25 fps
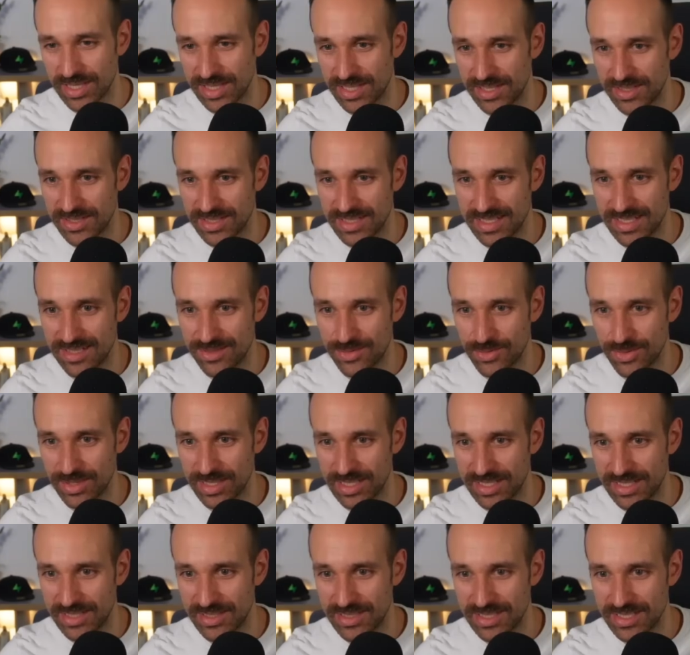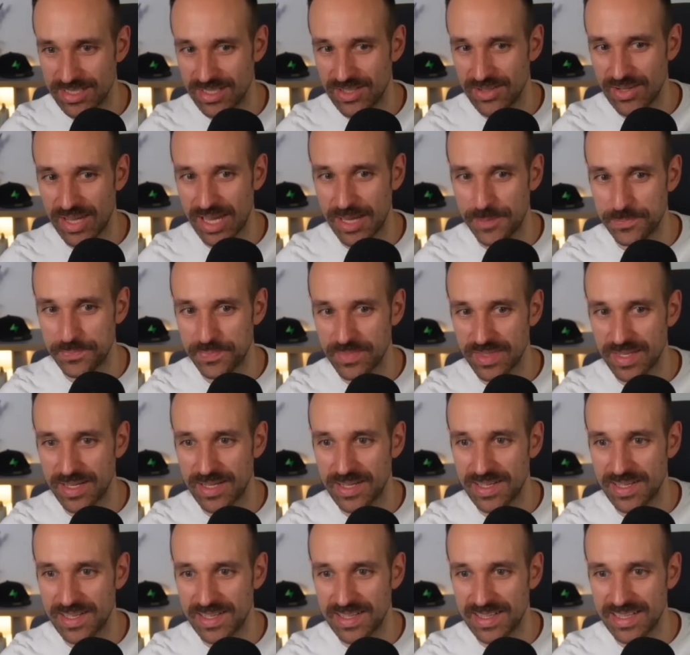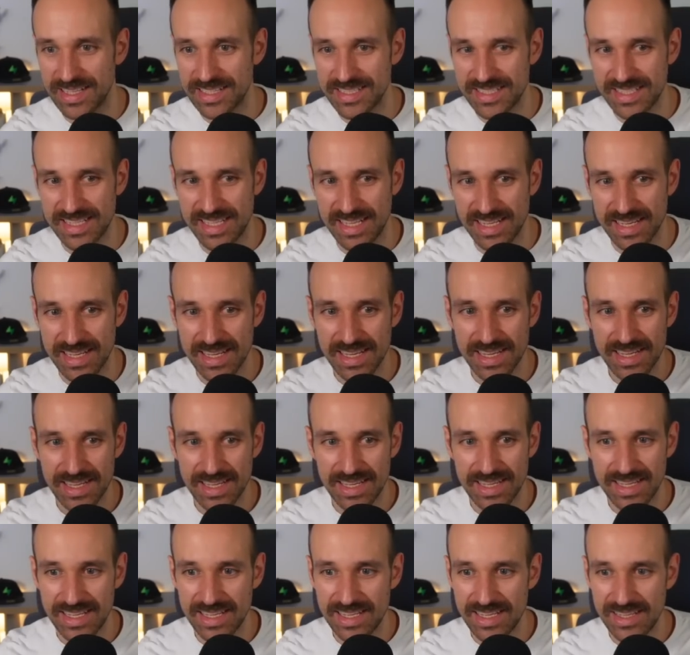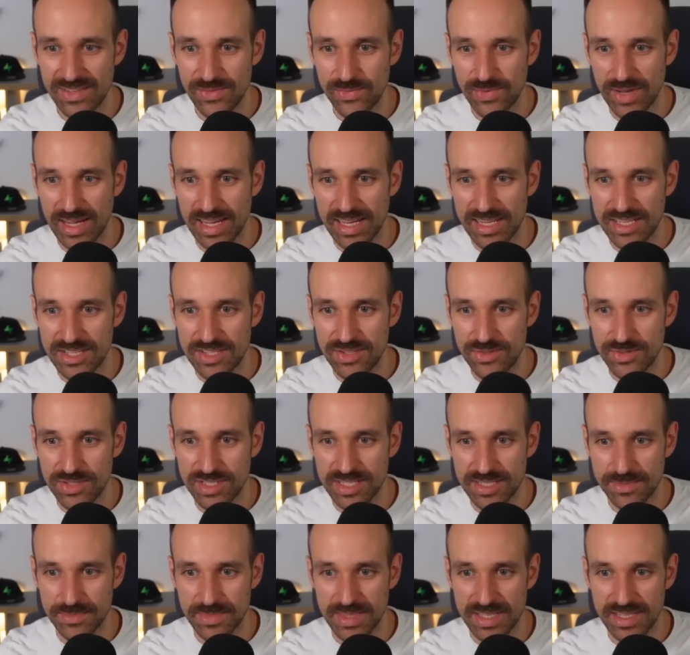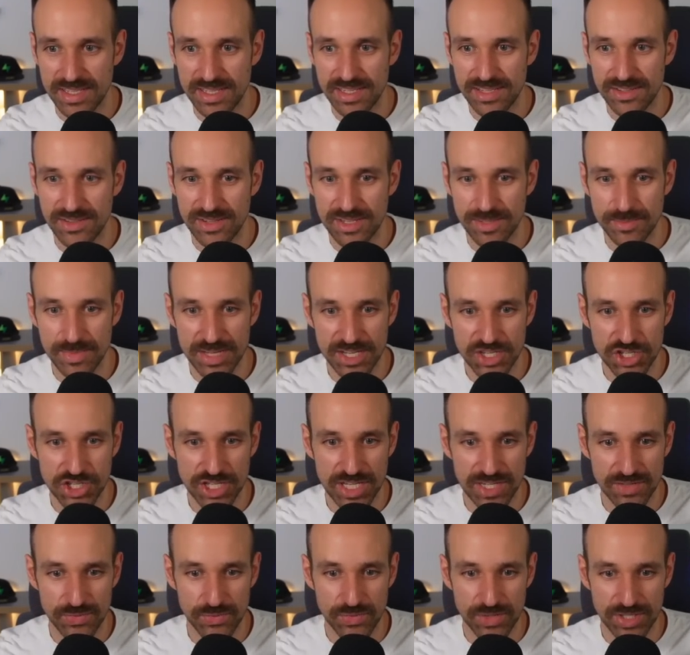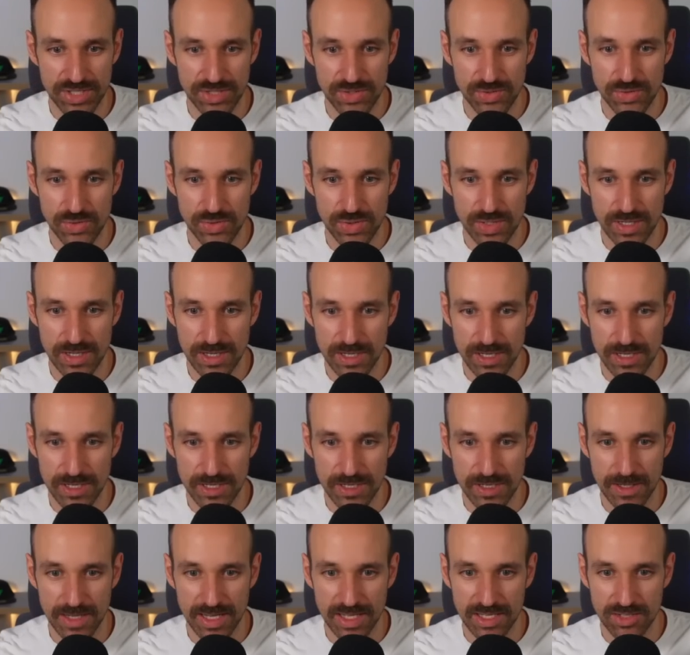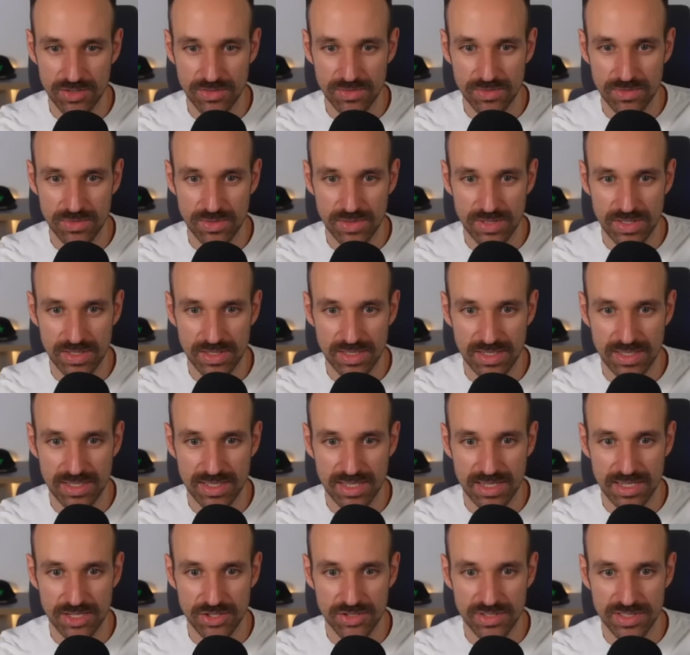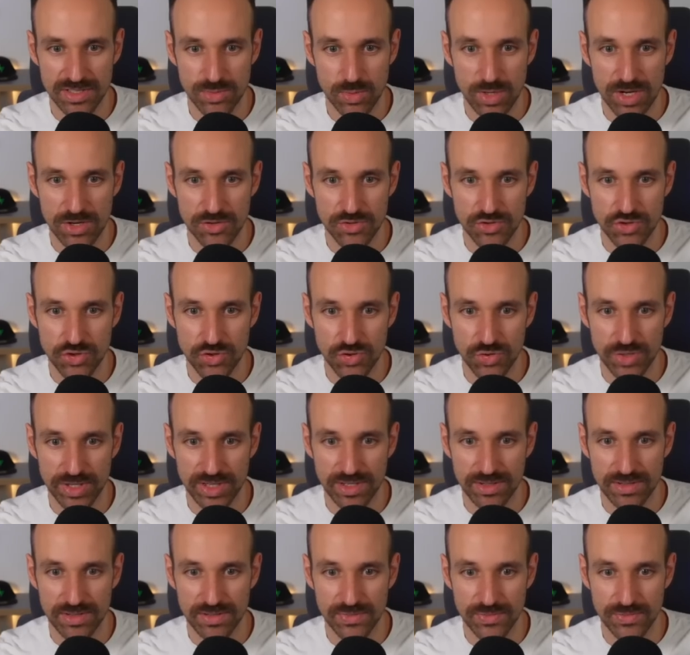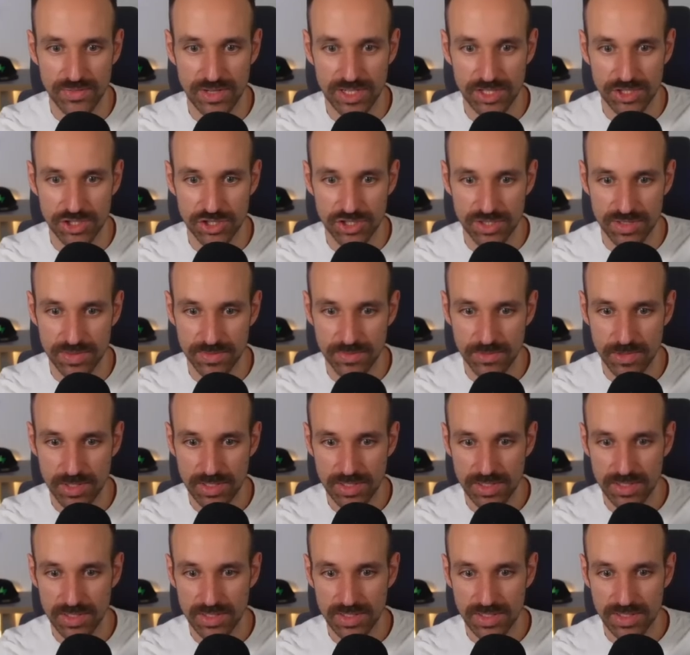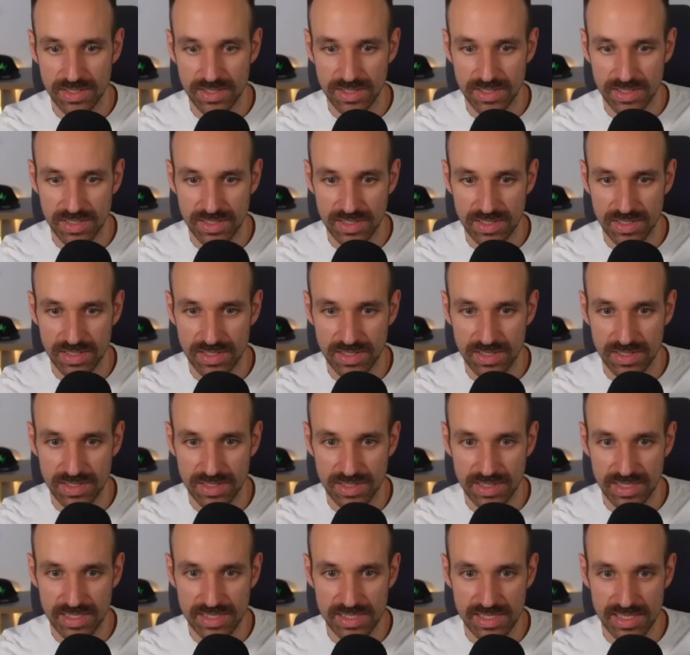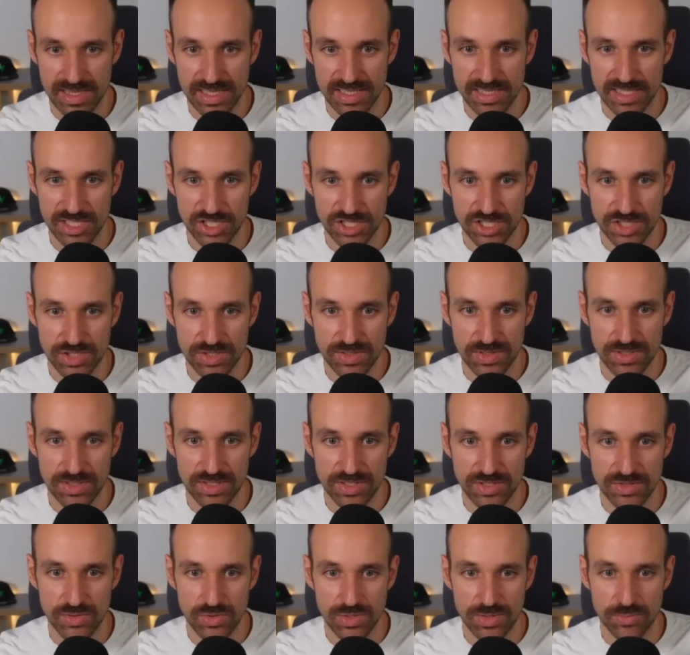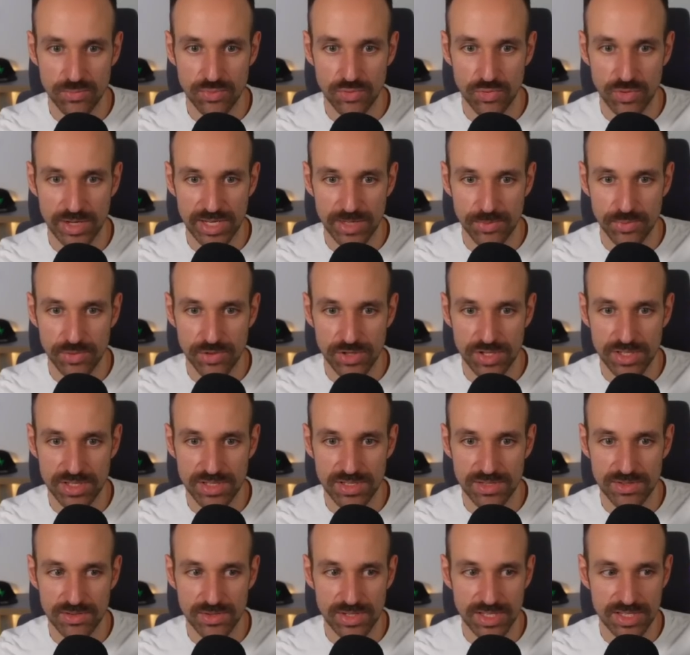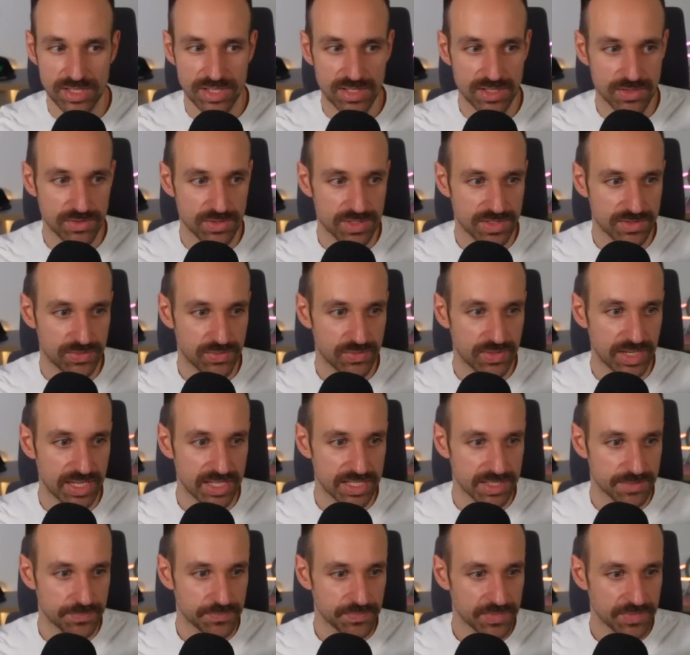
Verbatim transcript: good. It's really good. Okay, uh, let's see. If I do something here in my chat view, uh, I can can somehow trigger a function. Uh, let's see. Let's just do a breakpoint here in use effect.